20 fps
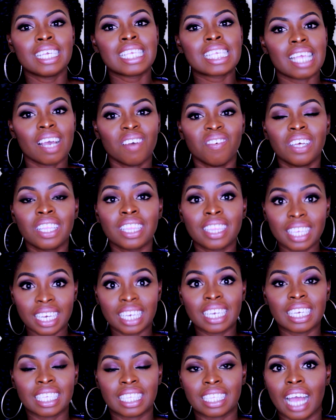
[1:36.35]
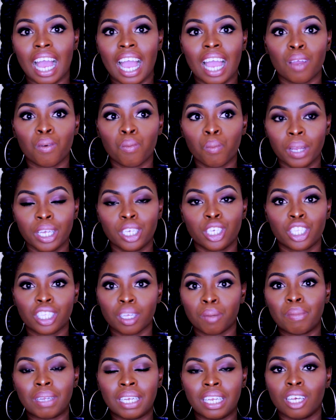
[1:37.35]
7 things that I wish
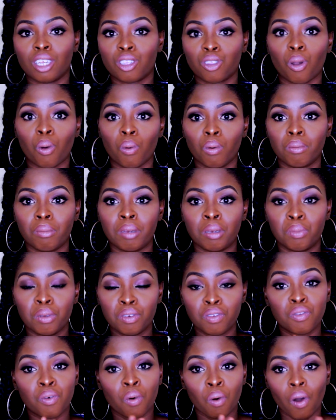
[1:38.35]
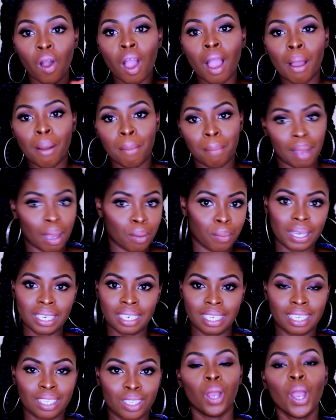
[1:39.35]
somebody had told me before my
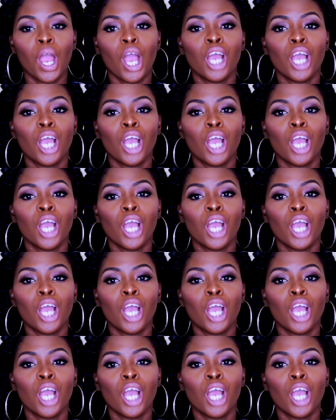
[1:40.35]
wedding.